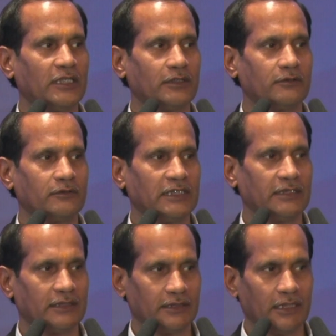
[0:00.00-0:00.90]
to the
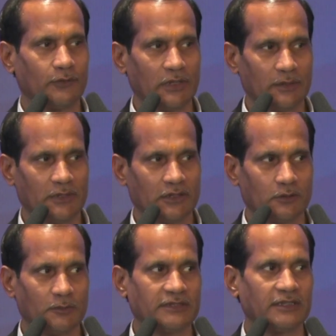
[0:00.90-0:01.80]
requirement of
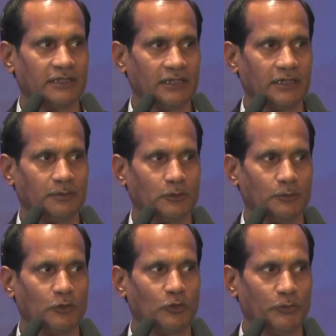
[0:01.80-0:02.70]
the certain type of
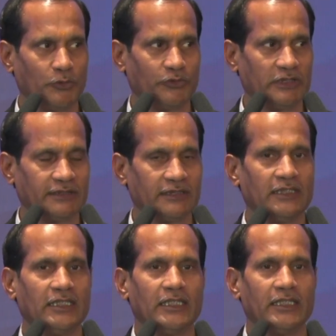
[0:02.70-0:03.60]
group users.
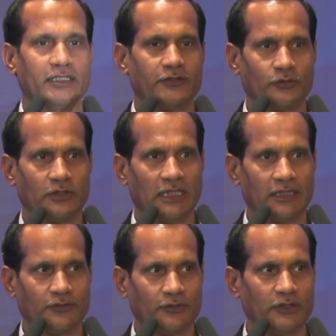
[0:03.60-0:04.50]
It should
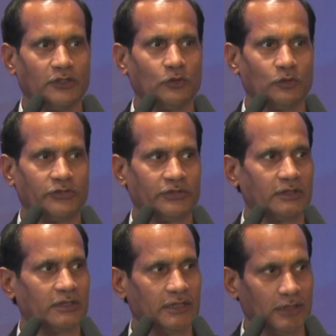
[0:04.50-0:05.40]
also include
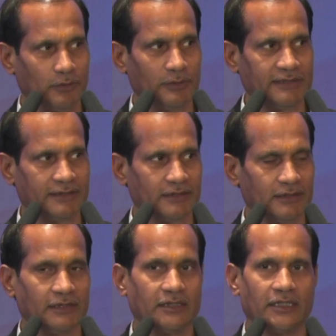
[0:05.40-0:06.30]
innovation.
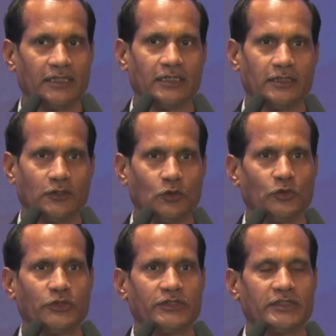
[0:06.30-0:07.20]
It
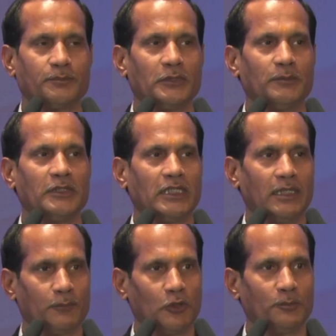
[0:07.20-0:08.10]
includes maybe
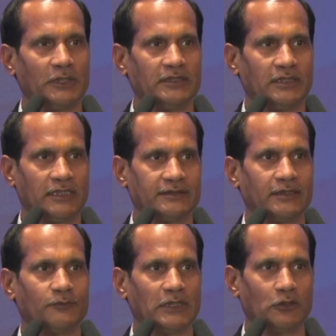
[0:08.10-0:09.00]
employment generation,
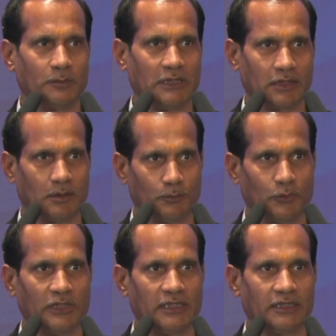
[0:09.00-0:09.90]
one of the
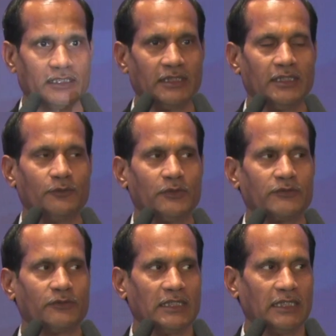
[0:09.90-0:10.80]
component which
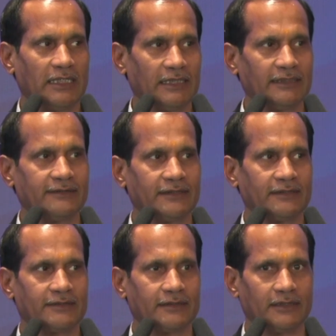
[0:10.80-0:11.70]
will enhance its,
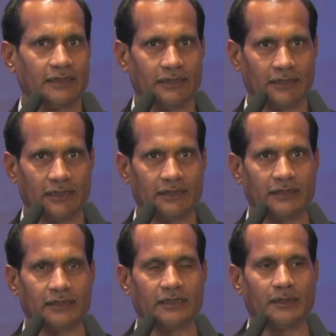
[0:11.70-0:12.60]
I
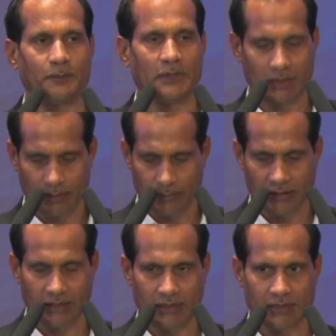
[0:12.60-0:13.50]
think,
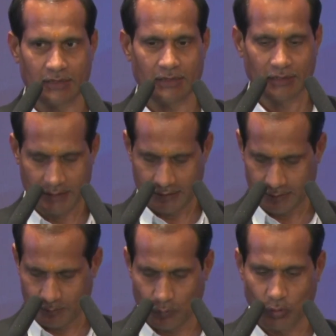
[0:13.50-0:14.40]
replicability and
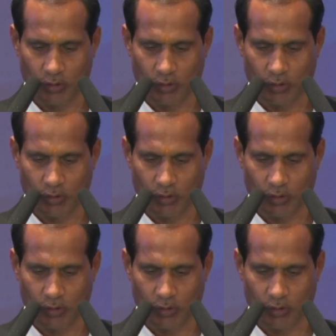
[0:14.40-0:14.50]
more